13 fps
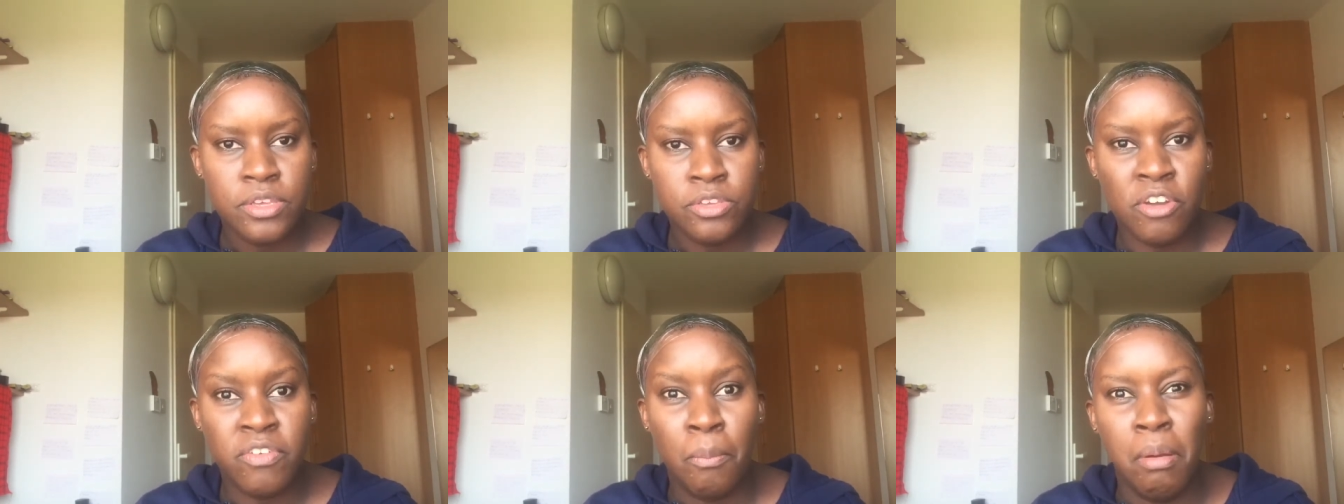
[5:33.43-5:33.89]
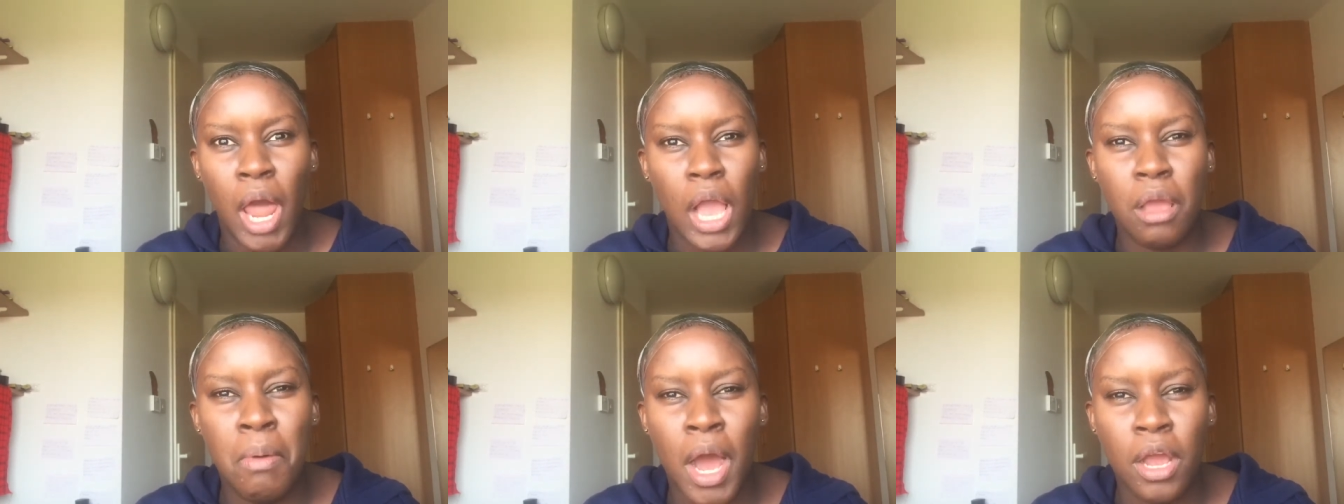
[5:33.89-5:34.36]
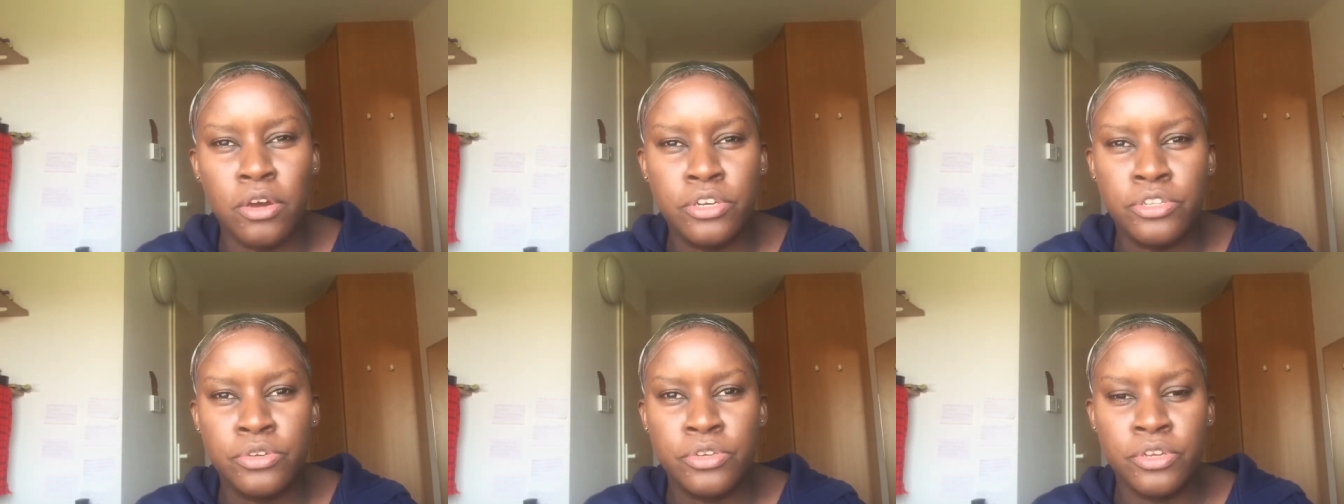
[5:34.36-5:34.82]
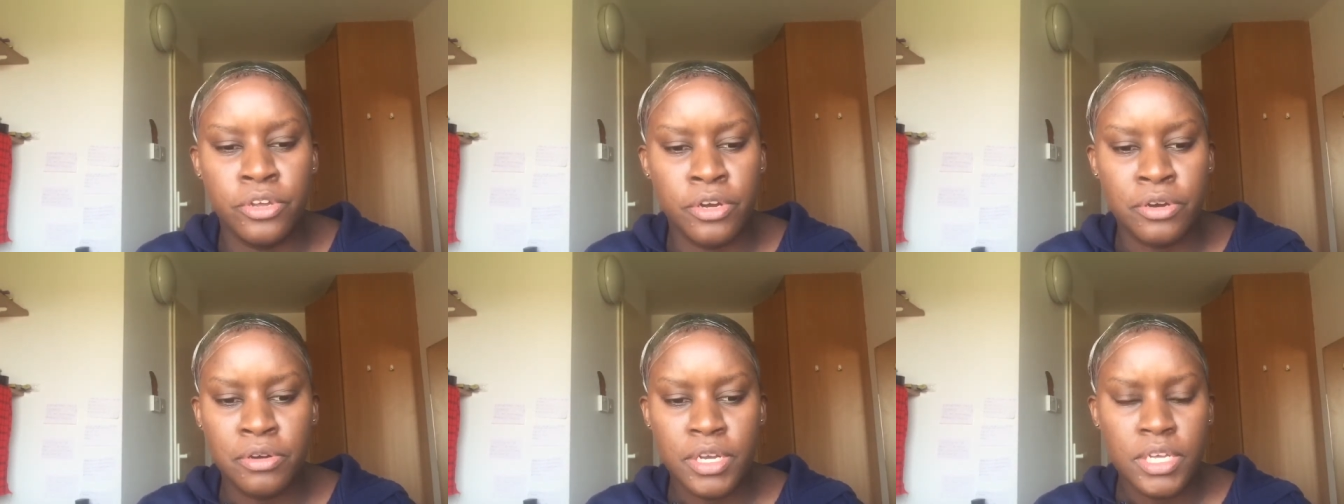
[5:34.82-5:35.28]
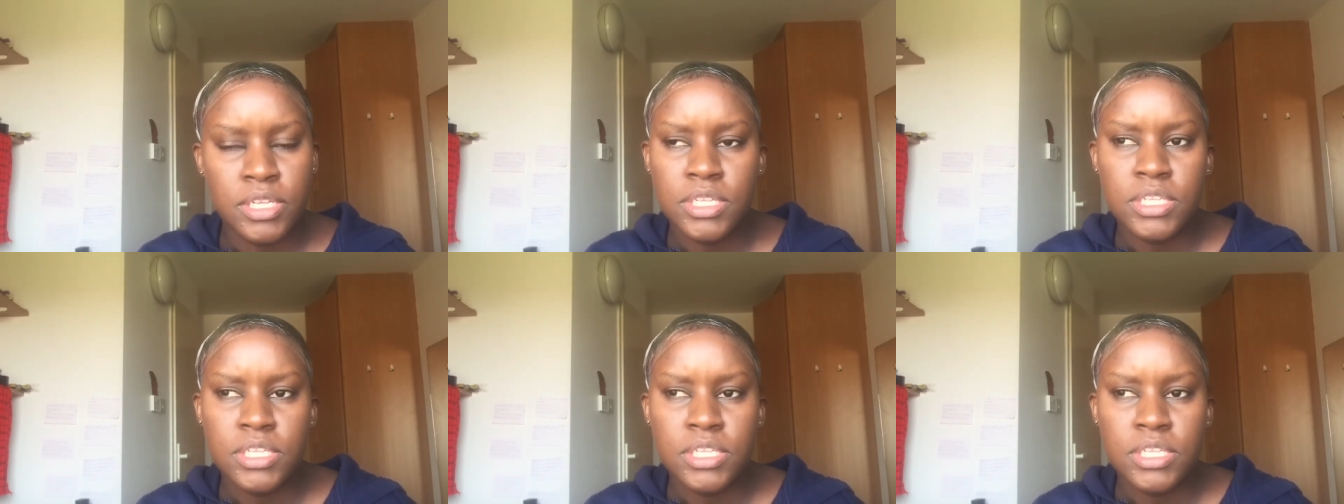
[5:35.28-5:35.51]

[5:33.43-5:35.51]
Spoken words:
You have a black mark on you, you know?